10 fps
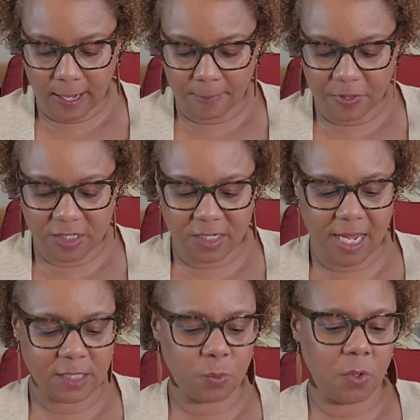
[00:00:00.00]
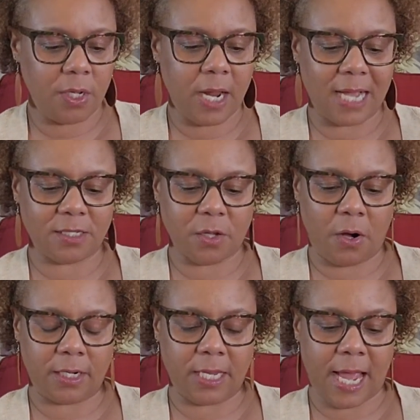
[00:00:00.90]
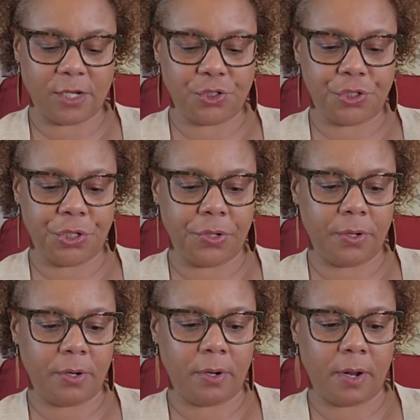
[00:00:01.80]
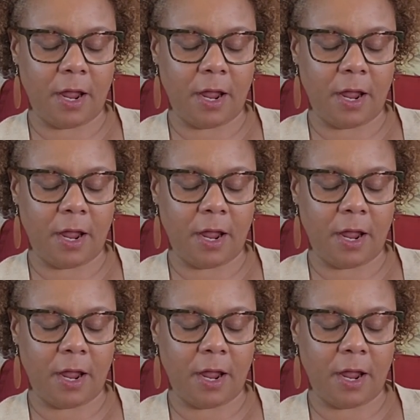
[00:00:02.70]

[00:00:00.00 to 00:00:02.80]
This next one I started last year